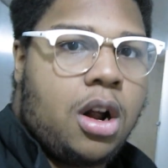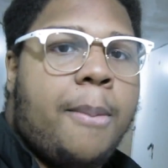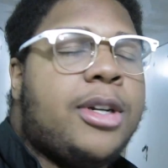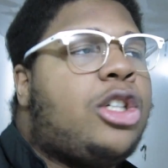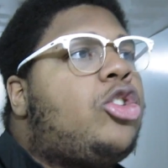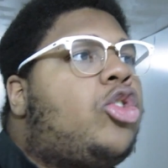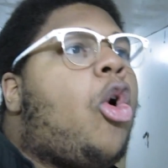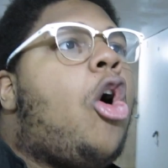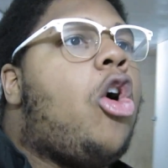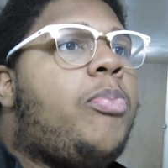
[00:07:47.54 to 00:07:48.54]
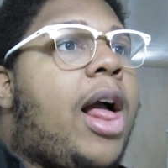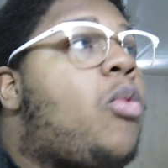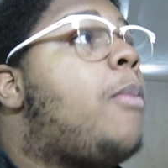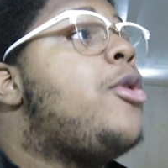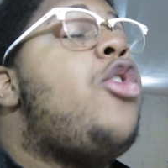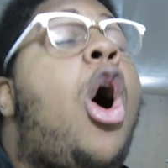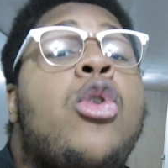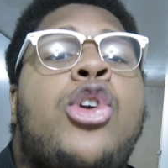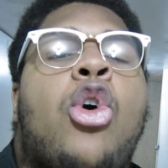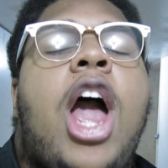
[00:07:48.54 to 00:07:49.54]
I'm a strong black woman.
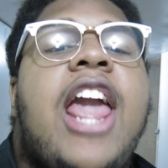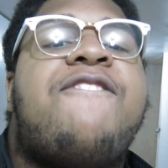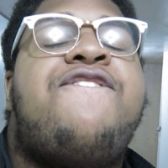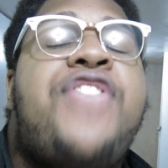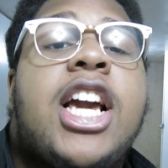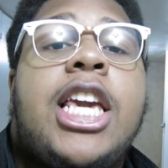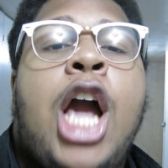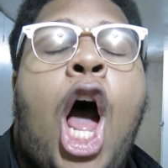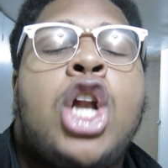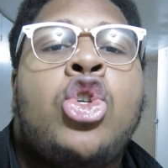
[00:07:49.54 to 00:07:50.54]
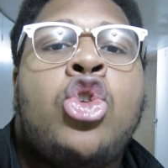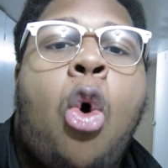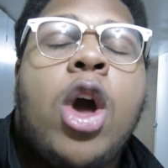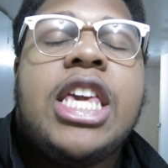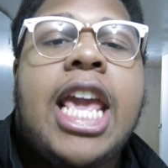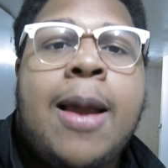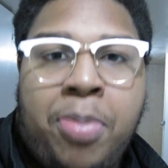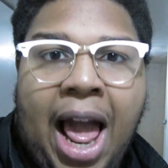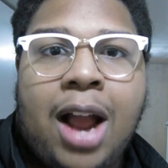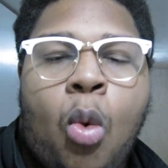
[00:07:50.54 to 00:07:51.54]
No, you're a fucking annoying
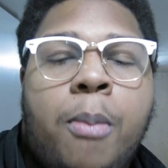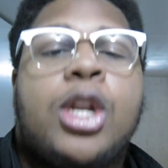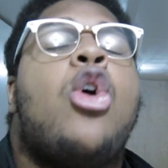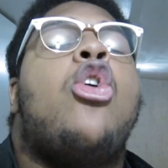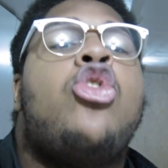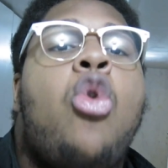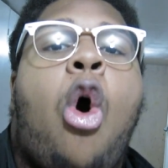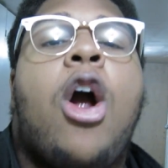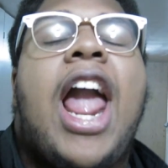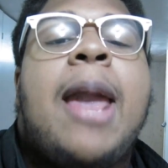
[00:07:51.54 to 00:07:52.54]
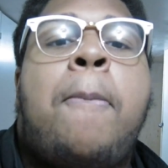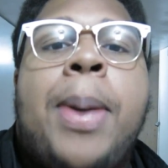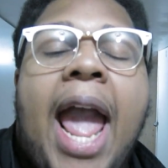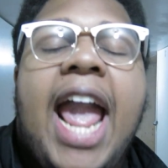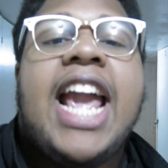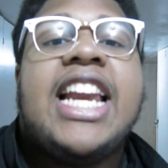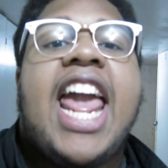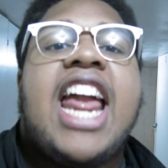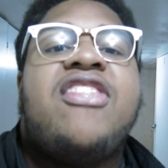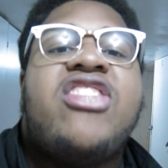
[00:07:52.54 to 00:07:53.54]
black woman. You are a pain
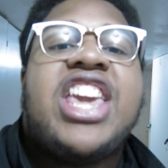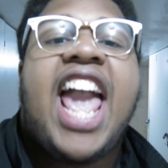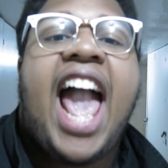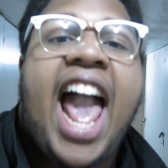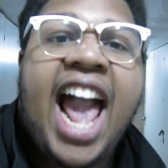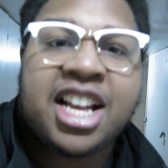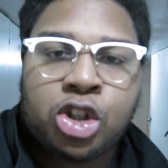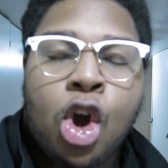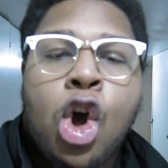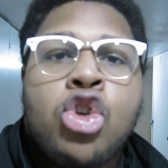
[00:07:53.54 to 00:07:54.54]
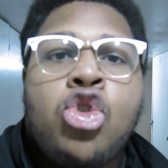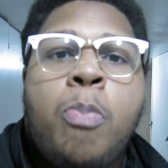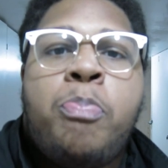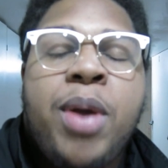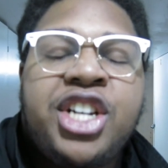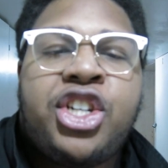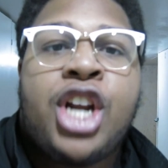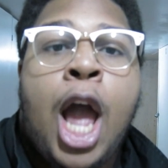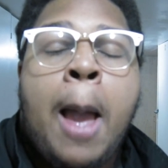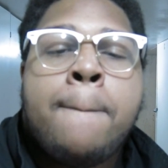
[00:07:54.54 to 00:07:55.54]
in the ass. You
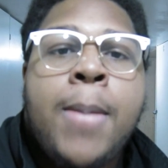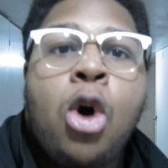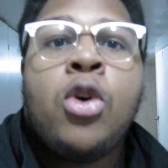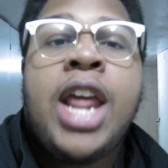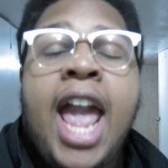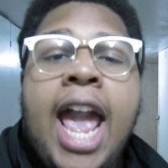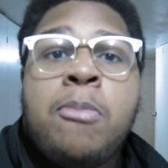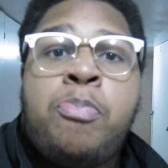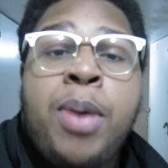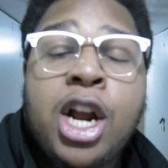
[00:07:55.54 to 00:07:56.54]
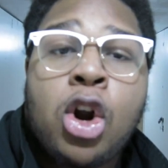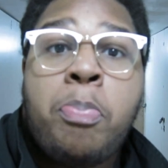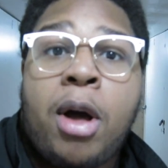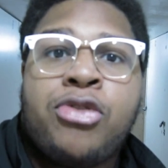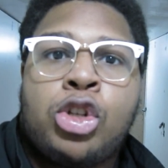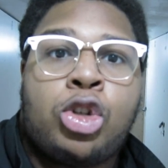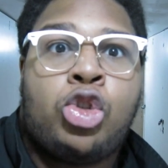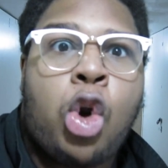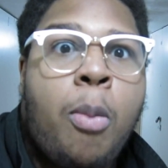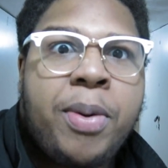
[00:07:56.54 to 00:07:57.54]
bitch, moan, and bicker about the
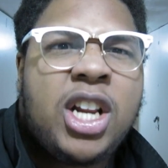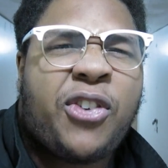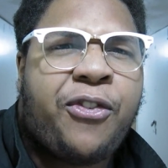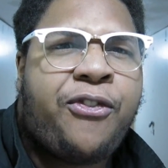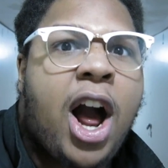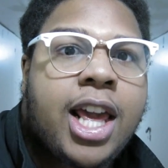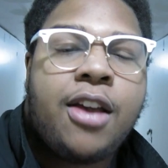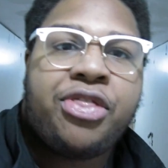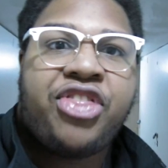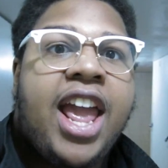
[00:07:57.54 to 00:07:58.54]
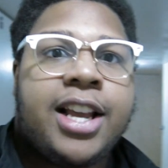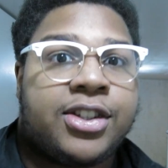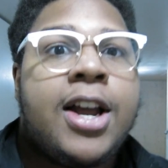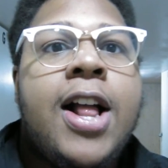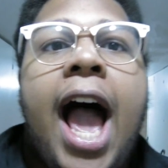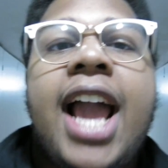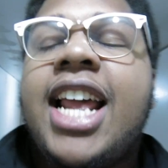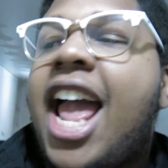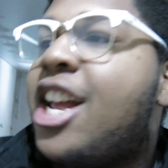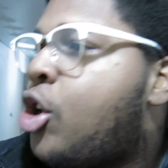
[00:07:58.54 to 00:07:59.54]
stupidest fucking things. I could
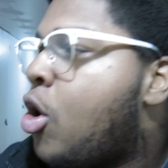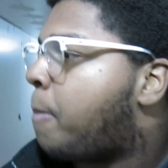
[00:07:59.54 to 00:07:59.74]
ask you to